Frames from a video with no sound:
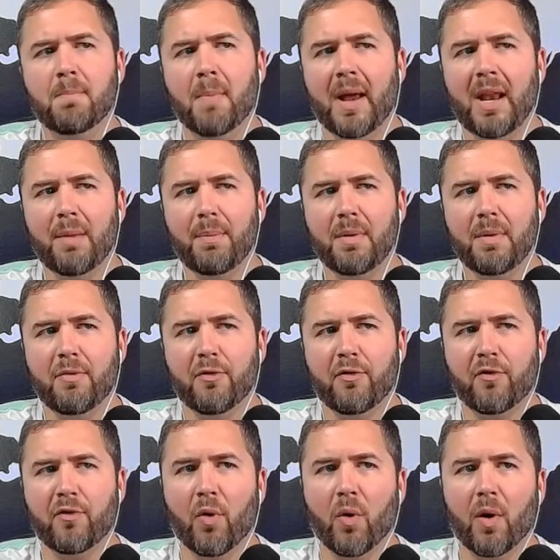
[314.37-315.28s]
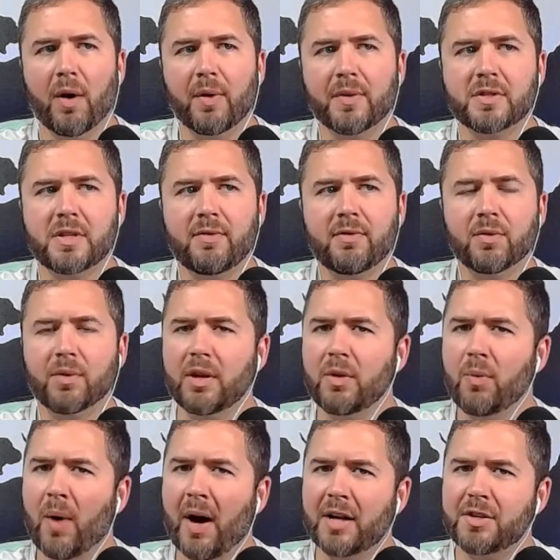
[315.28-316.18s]
might have been before I was even
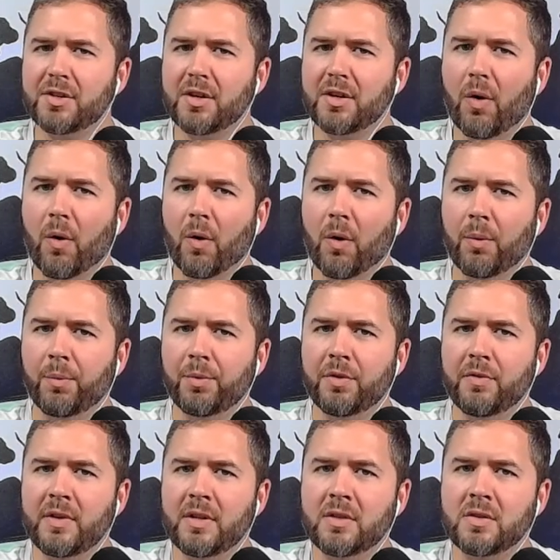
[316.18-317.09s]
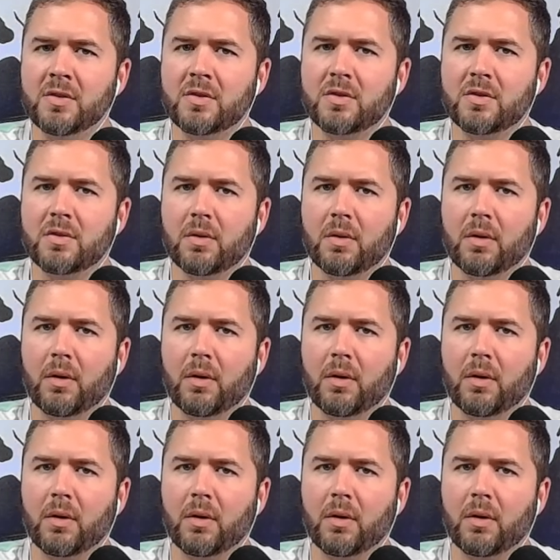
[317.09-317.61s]
really watching horror movies.